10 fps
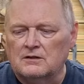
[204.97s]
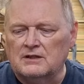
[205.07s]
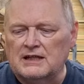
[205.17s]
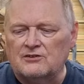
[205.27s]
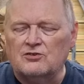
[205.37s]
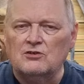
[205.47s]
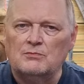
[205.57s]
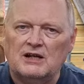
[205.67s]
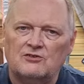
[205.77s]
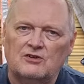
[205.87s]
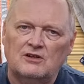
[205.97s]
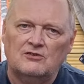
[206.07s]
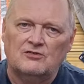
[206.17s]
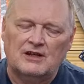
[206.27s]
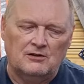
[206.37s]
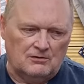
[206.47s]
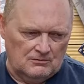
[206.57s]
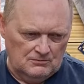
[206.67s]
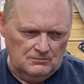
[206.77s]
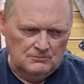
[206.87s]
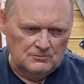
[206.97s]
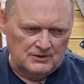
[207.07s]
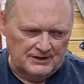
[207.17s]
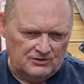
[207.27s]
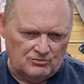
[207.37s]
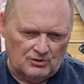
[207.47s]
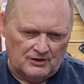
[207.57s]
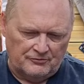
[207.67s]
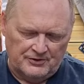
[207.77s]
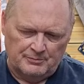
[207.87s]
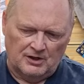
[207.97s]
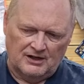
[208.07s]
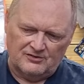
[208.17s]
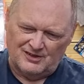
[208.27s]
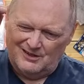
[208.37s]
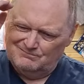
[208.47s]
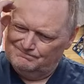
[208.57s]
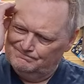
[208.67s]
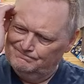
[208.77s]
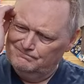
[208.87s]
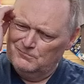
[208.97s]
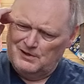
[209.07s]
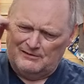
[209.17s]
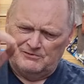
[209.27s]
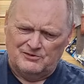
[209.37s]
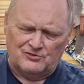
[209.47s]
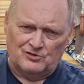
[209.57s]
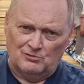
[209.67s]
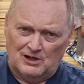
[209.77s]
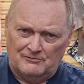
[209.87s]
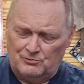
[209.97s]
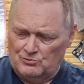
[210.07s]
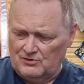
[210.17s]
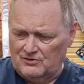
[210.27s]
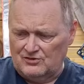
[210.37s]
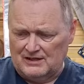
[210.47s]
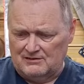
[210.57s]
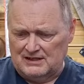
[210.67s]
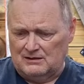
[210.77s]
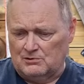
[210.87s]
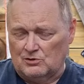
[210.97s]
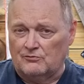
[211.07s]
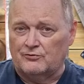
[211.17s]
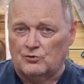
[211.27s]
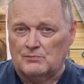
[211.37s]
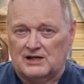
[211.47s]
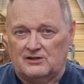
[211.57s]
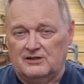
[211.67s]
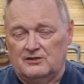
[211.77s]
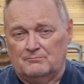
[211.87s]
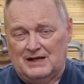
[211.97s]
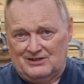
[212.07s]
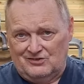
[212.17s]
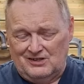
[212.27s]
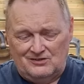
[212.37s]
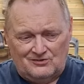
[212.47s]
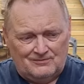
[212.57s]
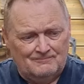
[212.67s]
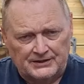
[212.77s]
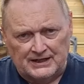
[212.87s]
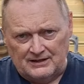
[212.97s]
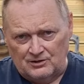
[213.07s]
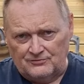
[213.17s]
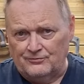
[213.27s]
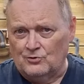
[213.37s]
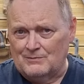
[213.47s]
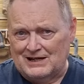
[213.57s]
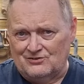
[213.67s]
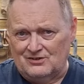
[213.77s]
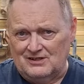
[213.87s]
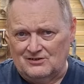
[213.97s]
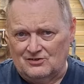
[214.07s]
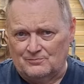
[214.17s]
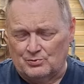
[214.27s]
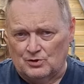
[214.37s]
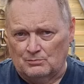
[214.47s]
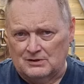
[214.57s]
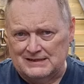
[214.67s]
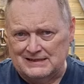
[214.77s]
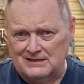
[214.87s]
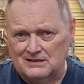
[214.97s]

You get two magazines sent with each rifle you buy. So with having the two rifles in the same caliber, I've got 4 magazines, and out of those 4 magazines is probably,